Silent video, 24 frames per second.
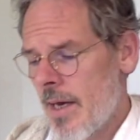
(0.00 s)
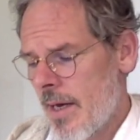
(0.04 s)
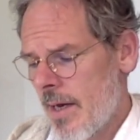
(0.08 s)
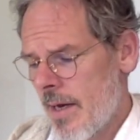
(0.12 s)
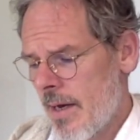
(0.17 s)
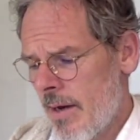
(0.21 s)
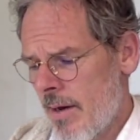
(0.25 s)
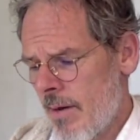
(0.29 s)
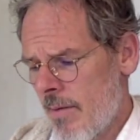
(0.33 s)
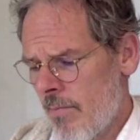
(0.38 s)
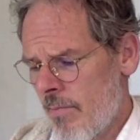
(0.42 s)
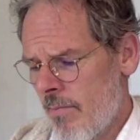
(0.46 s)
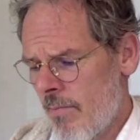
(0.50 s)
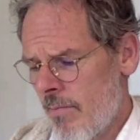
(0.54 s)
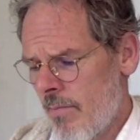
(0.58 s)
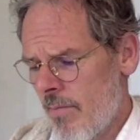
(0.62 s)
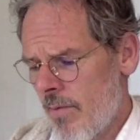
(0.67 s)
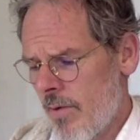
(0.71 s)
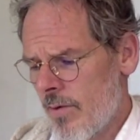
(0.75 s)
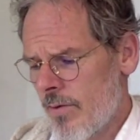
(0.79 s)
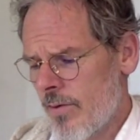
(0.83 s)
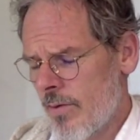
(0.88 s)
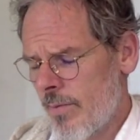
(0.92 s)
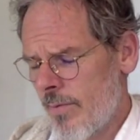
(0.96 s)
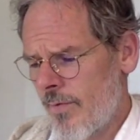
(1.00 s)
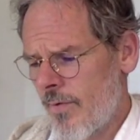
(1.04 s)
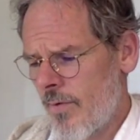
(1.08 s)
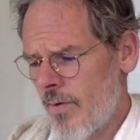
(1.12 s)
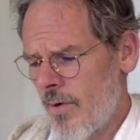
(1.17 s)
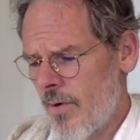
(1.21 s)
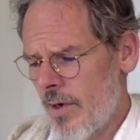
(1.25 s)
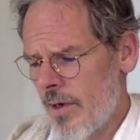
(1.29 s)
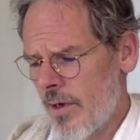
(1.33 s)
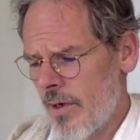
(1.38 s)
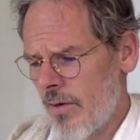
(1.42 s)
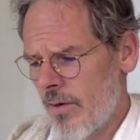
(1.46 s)
Um, so
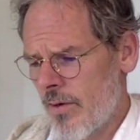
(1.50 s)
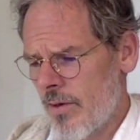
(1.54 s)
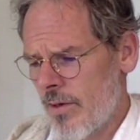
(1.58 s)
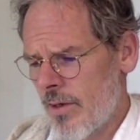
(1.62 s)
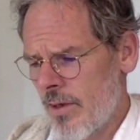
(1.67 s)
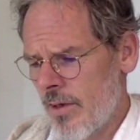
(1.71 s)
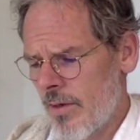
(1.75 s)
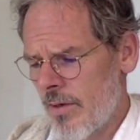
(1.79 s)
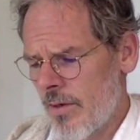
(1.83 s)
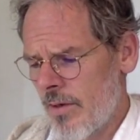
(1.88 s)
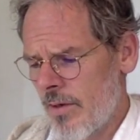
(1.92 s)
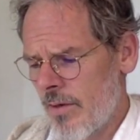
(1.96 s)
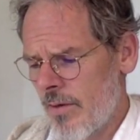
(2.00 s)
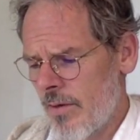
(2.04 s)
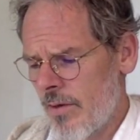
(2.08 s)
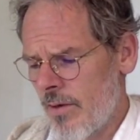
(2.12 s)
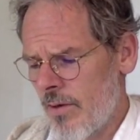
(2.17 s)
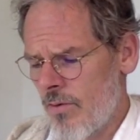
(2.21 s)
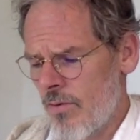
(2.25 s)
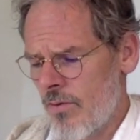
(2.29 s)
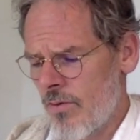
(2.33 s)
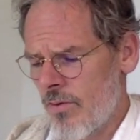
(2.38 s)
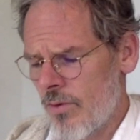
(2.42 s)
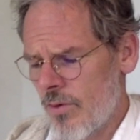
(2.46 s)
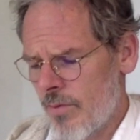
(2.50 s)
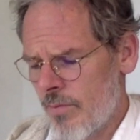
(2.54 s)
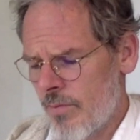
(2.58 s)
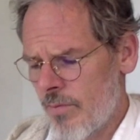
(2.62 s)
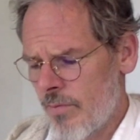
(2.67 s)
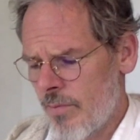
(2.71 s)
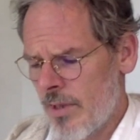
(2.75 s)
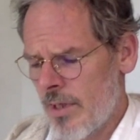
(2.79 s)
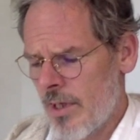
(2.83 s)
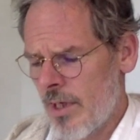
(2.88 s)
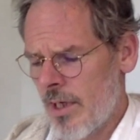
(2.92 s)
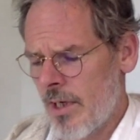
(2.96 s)
before I go to those
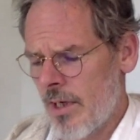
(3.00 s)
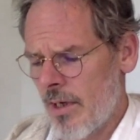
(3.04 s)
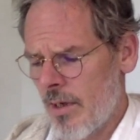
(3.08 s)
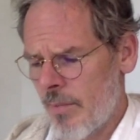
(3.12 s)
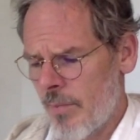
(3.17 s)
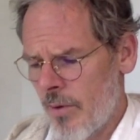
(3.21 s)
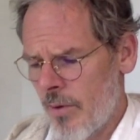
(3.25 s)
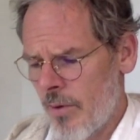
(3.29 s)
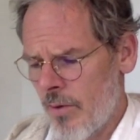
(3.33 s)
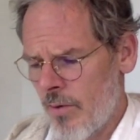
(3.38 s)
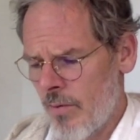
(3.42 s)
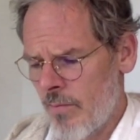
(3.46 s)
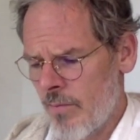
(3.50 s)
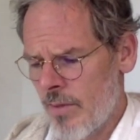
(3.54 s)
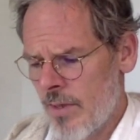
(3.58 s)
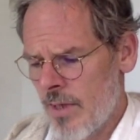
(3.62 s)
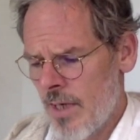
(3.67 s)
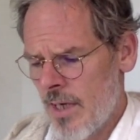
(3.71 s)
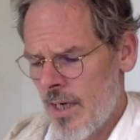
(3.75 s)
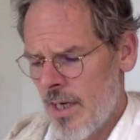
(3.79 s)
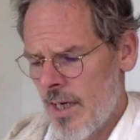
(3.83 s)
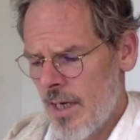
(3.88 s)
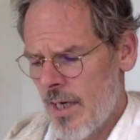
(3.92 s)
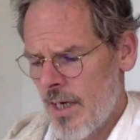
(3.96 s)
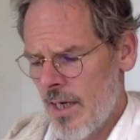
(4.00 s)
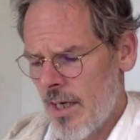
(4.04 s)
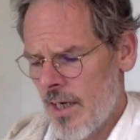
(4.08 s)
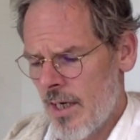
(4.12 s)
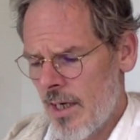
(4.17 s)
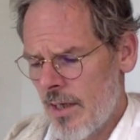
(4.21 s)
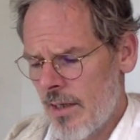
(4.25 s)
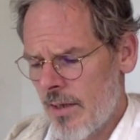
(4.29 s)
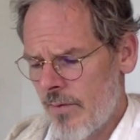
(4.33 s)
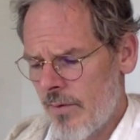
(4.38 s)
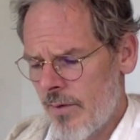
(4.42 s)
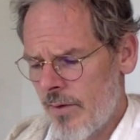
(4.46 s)
particular poems, I'd
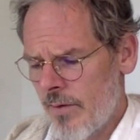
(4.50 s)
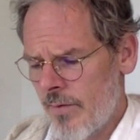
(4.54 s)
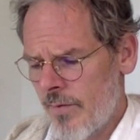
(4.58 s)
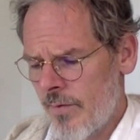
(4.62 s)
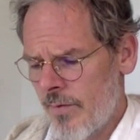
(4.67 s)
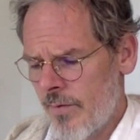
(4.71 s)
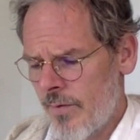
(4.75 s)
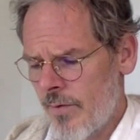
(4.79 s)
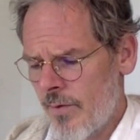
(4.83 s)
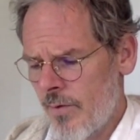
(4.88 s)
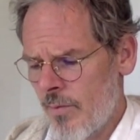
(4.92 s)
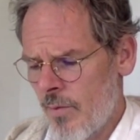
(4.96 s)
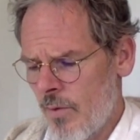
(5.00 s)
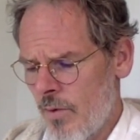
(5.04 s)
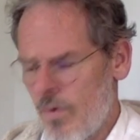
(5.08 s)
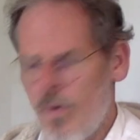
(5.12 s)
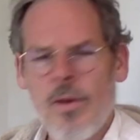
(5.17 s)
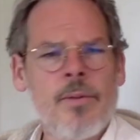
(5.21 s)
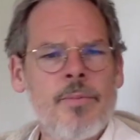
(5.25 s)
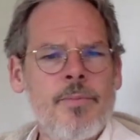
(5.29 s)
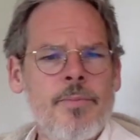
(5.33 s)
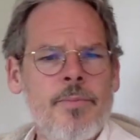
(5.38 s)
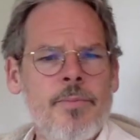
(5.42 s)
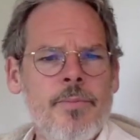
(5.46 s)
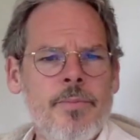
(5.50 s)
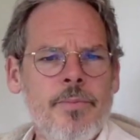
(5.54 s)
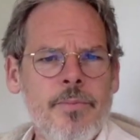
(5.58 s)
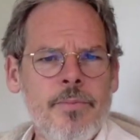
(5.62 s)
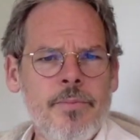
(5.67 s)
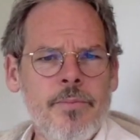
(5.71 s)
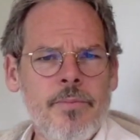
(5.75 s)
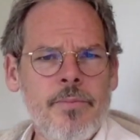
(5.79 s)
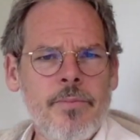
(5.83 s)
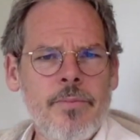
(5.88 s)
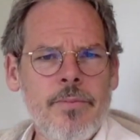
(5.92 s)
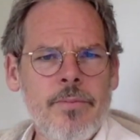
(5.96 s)
like to read a few more
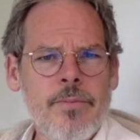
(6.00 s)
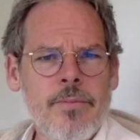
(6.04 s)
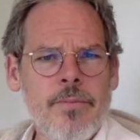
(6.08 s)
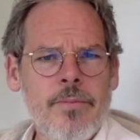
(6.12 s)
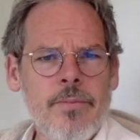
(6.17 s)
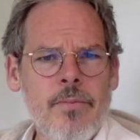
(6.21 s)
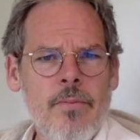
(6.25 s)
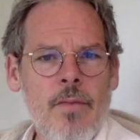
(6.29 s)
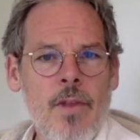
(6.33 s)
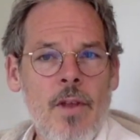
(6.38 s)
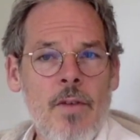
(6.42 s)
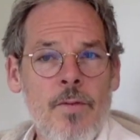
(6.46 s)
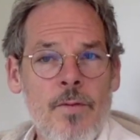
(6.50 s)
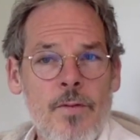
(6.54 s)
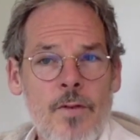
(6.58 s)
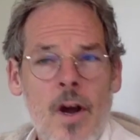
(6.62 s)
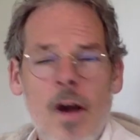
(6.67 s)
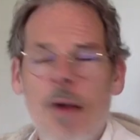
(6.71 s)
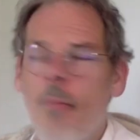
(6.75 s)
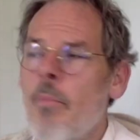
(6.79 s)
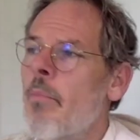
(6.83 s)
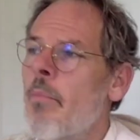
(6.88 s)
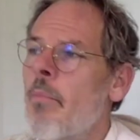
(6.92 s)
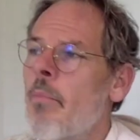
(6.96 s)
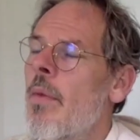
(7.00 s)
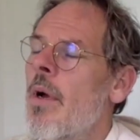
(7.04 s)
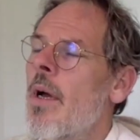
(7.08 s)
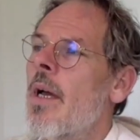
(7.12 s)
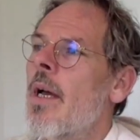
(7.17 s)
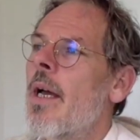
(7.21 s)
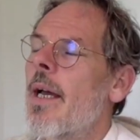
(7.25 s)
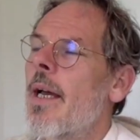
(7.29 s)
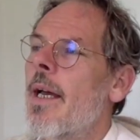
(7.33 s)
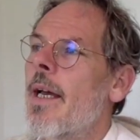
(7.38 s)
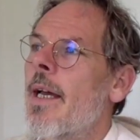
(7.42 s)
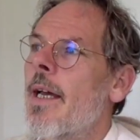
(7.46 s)
from
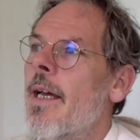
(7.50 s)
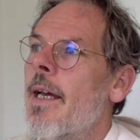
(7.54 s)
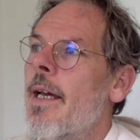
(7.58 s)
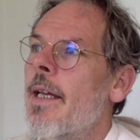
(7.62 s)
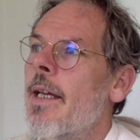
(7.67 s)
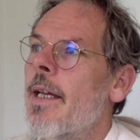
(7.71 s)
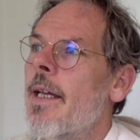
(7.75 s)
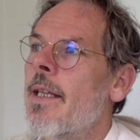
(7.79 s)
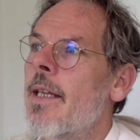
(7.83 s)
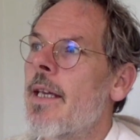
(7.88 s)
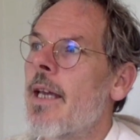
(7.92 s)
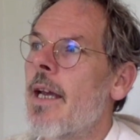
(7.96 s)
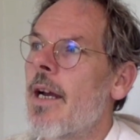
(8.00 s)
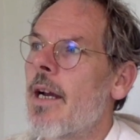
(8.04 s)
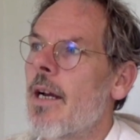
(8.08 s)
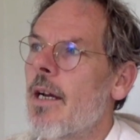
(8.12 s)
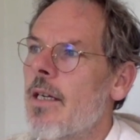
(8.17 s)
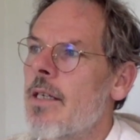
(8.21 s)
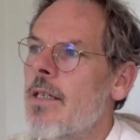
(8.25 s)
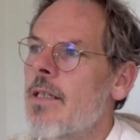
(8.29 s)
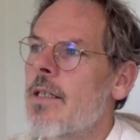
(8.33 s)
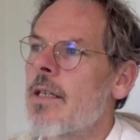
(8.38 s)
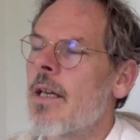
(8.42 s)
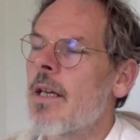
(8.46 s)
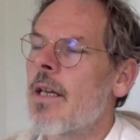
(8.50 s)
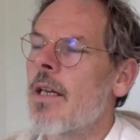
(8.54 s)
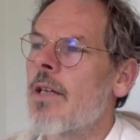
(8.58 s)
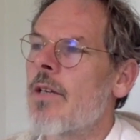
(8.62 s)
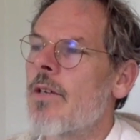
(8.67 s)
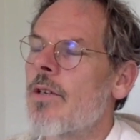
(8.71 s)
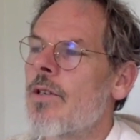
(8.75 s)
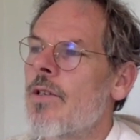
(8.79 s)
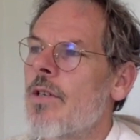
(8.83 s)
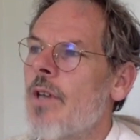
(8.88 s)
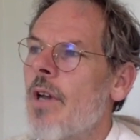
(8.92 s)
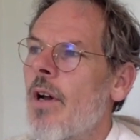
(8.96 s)
uh, the early
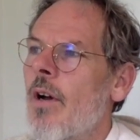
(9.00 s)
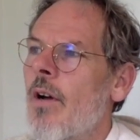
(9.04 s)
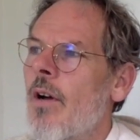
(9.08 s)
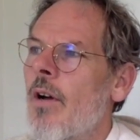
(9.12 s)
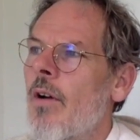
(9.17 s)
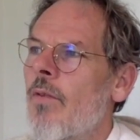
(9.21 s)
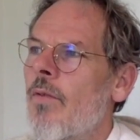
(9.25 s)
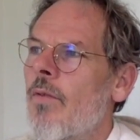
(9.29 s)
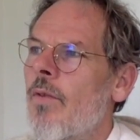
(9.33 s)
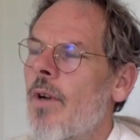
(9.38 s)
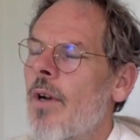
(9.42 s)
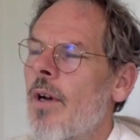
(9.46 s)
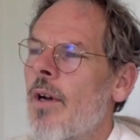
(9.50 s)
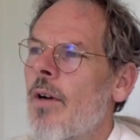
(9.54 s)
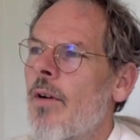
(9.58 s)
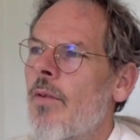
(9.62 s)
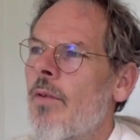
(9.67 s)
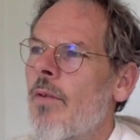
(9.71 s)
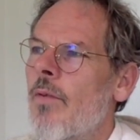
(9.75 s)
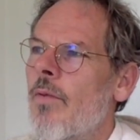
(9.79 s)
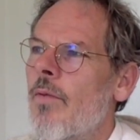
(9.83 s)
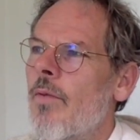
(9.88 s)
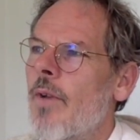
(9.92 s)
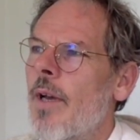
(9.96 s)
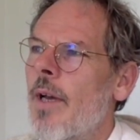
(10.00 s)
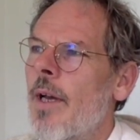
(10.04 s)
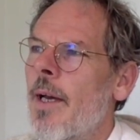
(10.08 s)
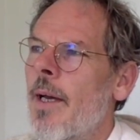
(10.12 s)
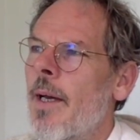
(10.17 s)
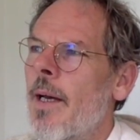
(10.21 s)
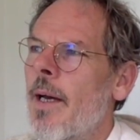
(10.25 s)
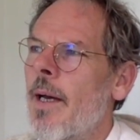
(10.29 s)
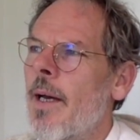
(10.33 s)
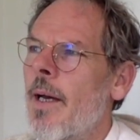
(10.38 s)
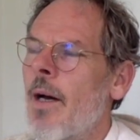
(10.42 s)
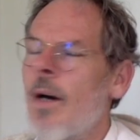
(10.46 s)
stages of, of uh,
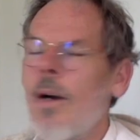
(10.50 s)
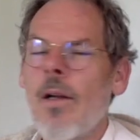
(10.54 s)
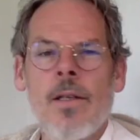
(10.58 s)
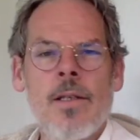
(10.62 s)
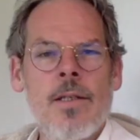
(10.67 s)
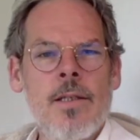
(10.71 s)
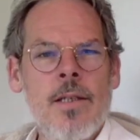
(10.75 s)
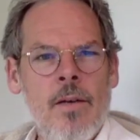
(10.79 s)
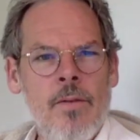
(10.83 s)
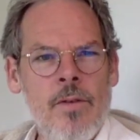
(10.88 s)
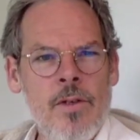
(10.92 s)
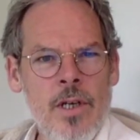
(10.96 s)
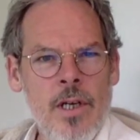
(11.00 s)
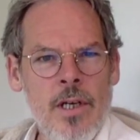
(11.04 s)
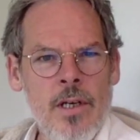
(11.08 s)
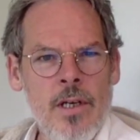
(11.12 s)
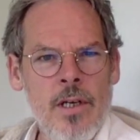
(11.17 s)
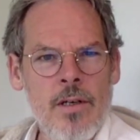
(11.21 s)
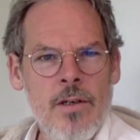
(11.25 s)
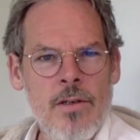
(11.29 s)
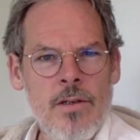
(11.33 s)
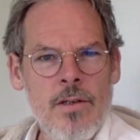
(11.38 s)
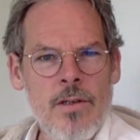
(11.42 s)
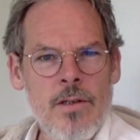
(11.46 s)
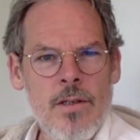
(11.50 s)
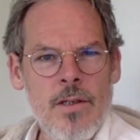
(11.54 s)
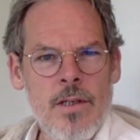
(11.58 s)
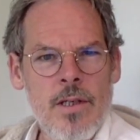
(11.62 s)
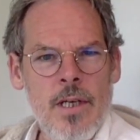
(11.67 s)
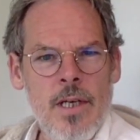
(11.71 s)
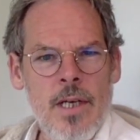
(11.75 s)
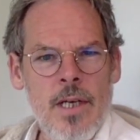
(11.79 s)
All the Savage Acres.